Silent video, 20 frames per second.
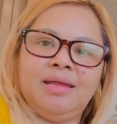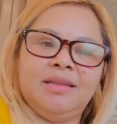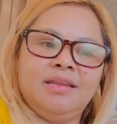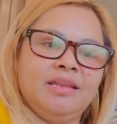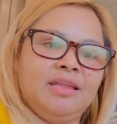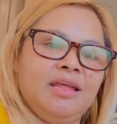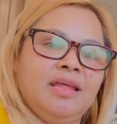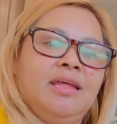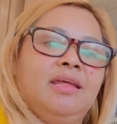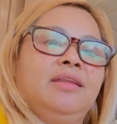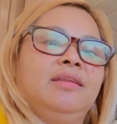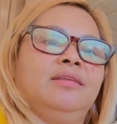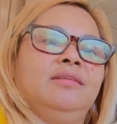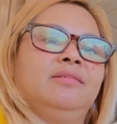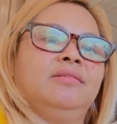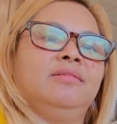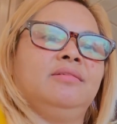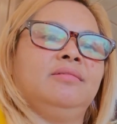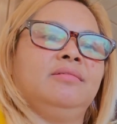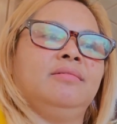
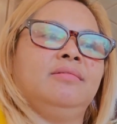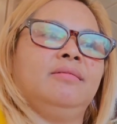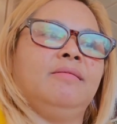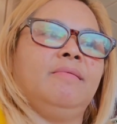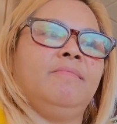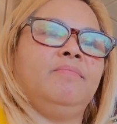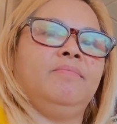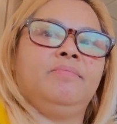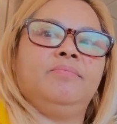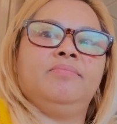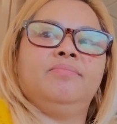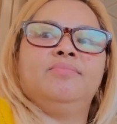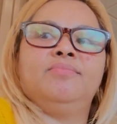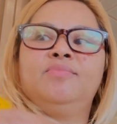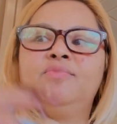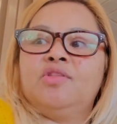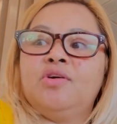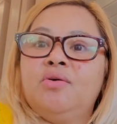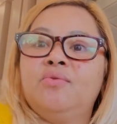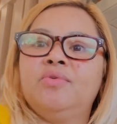then
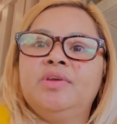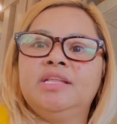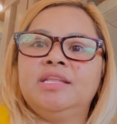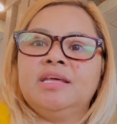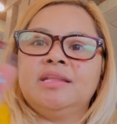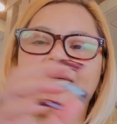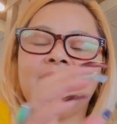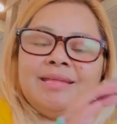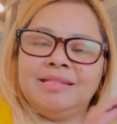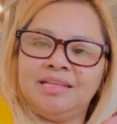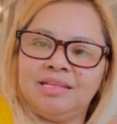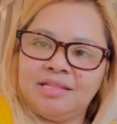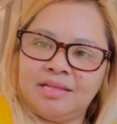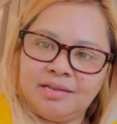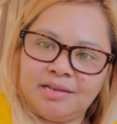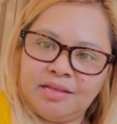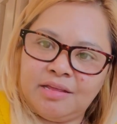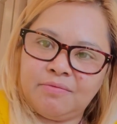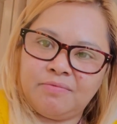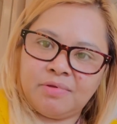knowing that I
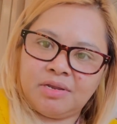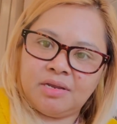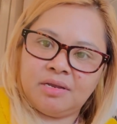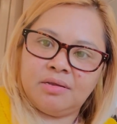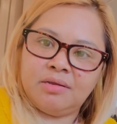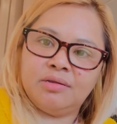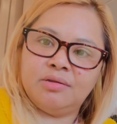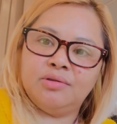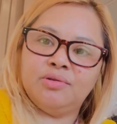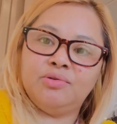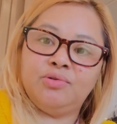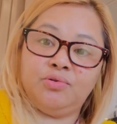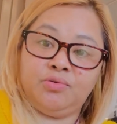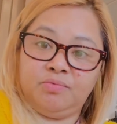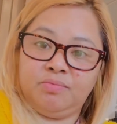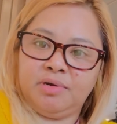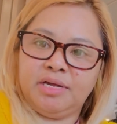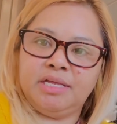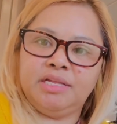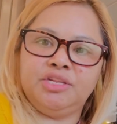didn't even
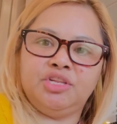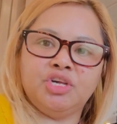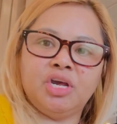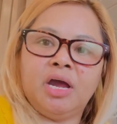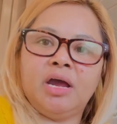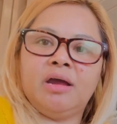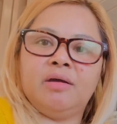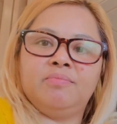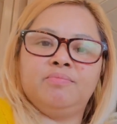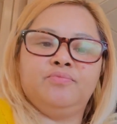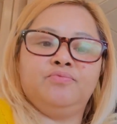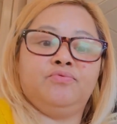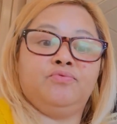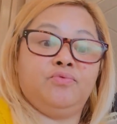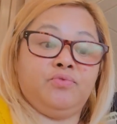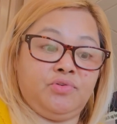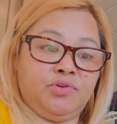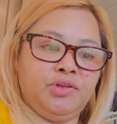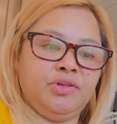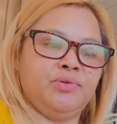do my job
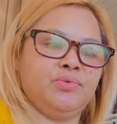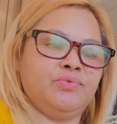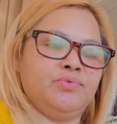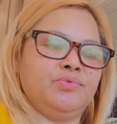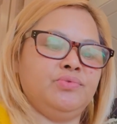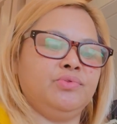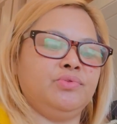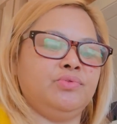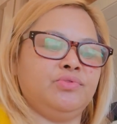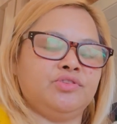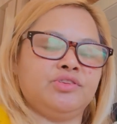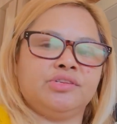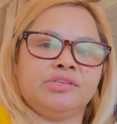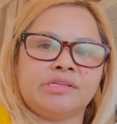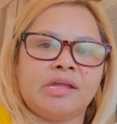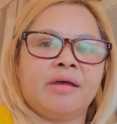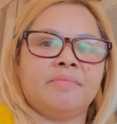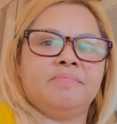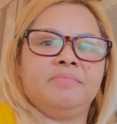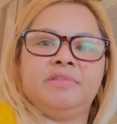for you, to
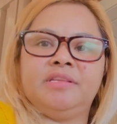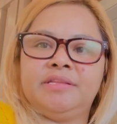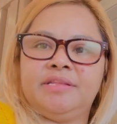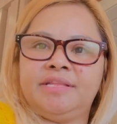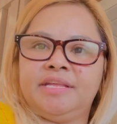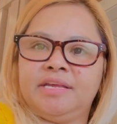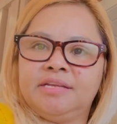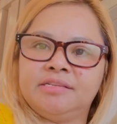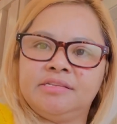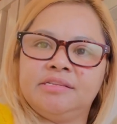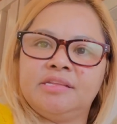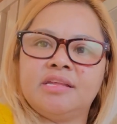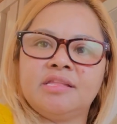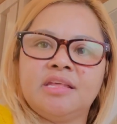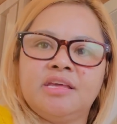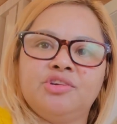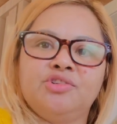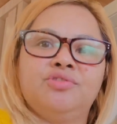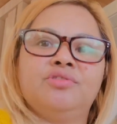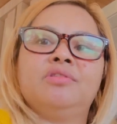stop the things
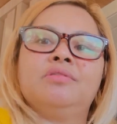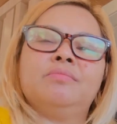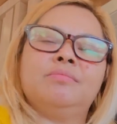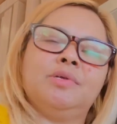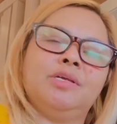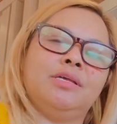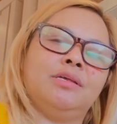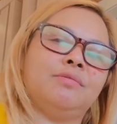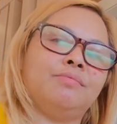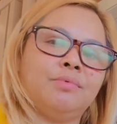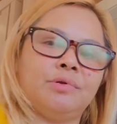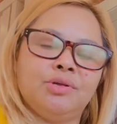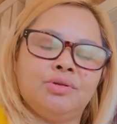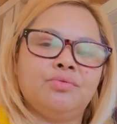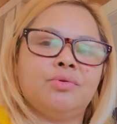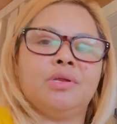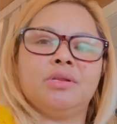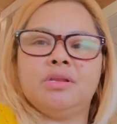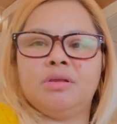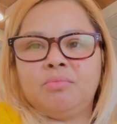that I shouldn't be giving
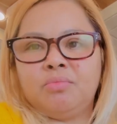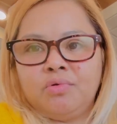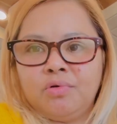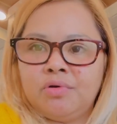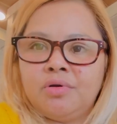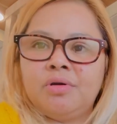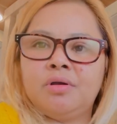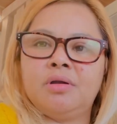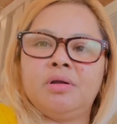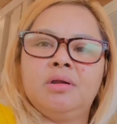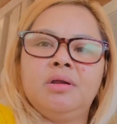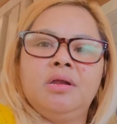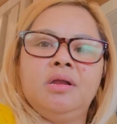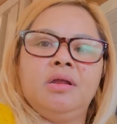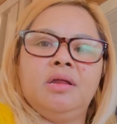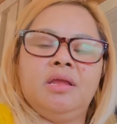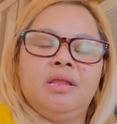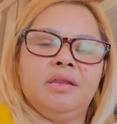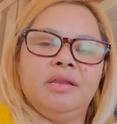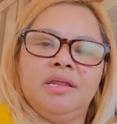you anymore,
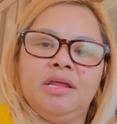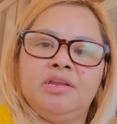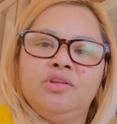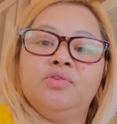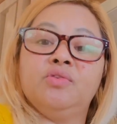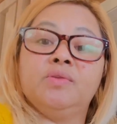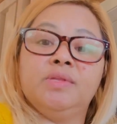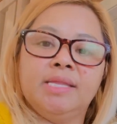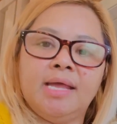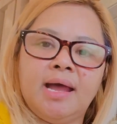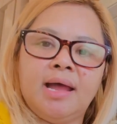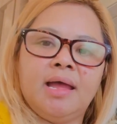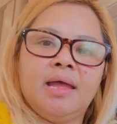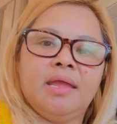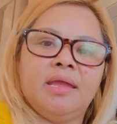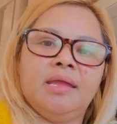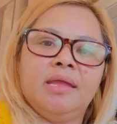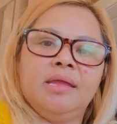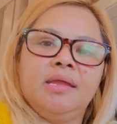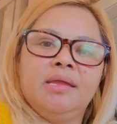and then you
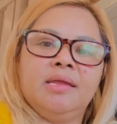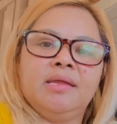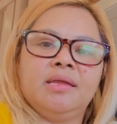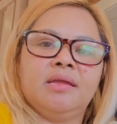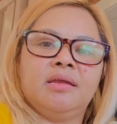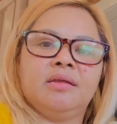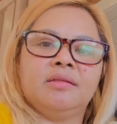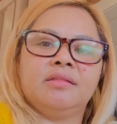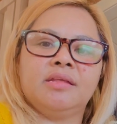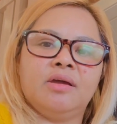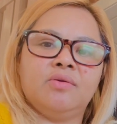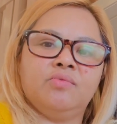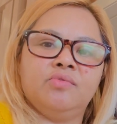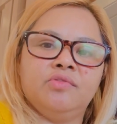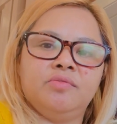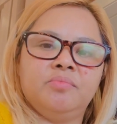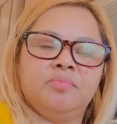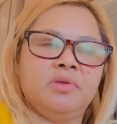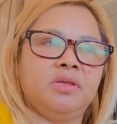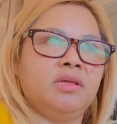die. That
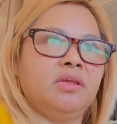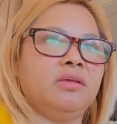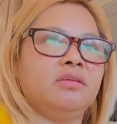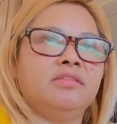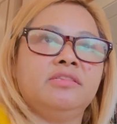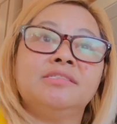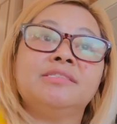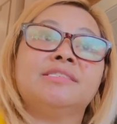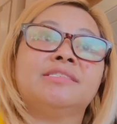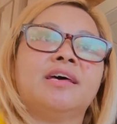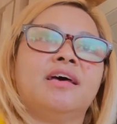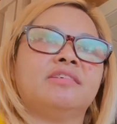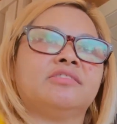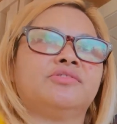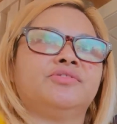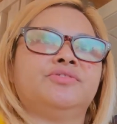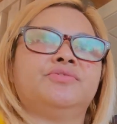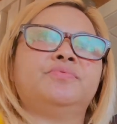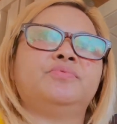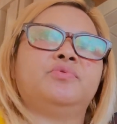would be a
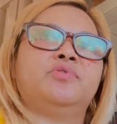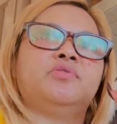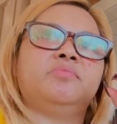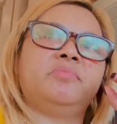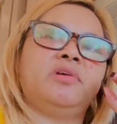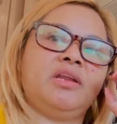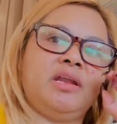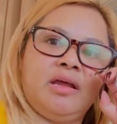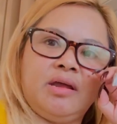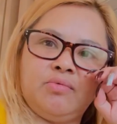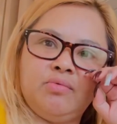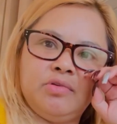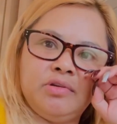disaster for me, and I